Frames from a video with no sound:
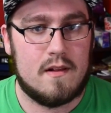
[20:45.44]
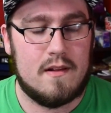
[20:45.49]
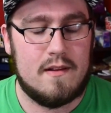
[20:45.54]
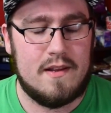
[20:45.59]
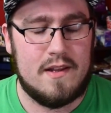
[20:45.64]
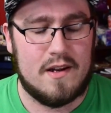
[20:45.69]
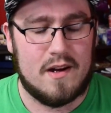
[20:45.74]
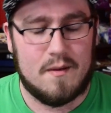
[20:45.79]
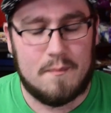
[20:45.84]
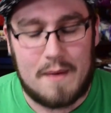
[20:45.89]

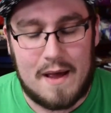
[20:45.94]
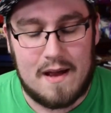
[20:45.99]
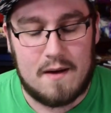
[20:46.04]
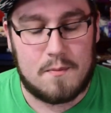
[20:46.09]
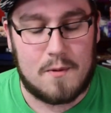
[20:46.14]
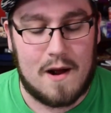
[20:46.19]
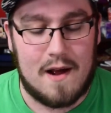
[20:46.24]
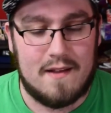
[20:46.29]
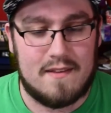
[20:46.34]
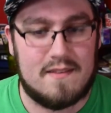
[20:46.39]
you know, bad
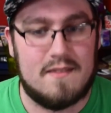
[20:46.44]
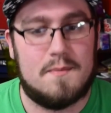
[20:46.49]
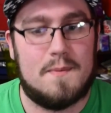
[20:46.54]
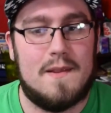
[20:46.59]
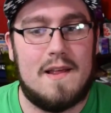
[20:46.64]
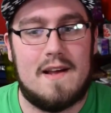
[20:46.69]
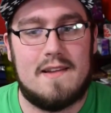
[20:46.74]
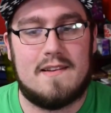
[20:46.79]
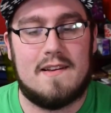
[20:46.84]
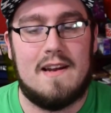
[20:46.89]
prizes, but
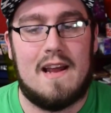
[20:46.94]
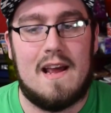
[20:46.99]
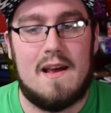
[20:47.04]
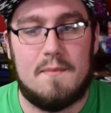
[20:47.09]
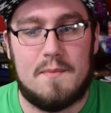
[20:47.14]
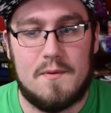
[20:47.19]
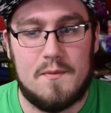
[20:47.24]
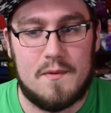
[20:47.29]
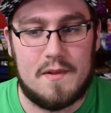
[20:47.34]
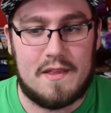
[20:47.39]
that's going to
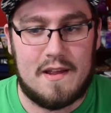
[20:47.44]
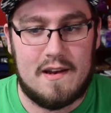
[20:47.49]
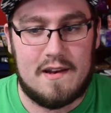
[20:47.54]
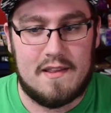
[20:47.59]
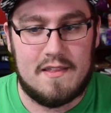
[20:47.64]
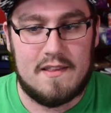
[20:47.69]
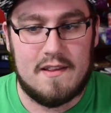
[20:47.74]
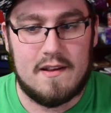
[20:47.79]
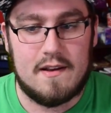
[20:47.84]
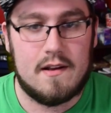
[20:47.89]
happen with
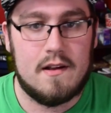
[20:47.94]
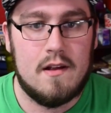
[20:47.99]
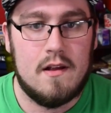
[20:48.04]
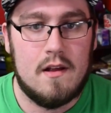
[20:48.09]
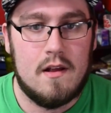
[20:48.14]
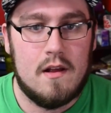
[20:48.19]
anything.